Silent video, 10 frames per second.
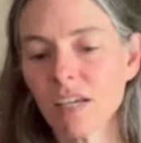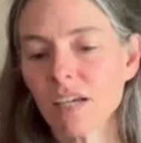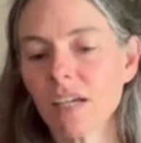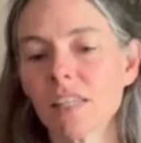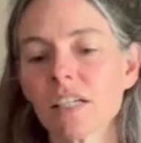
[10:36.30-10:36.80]

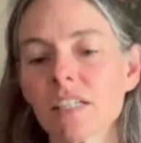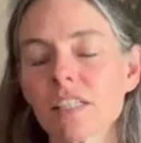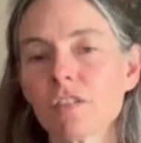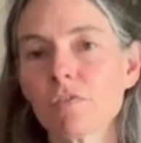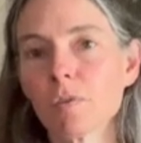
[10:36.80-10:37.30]
And then I
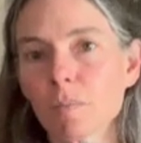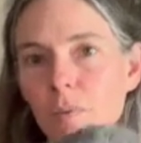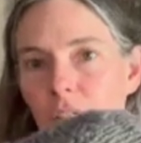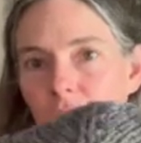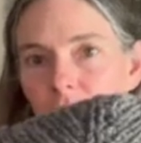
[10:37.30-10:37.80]
did a
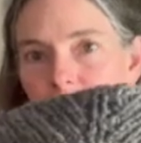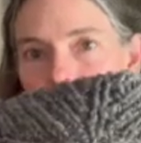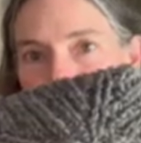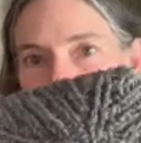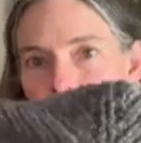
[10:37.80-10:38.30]
4-point
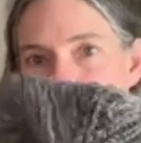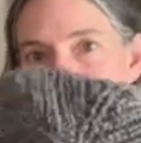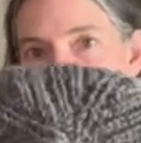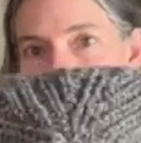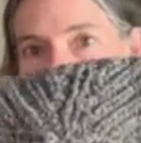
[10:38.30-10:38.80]
decrease at the
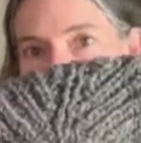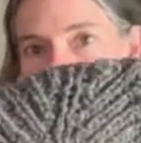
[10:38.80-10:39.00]
top.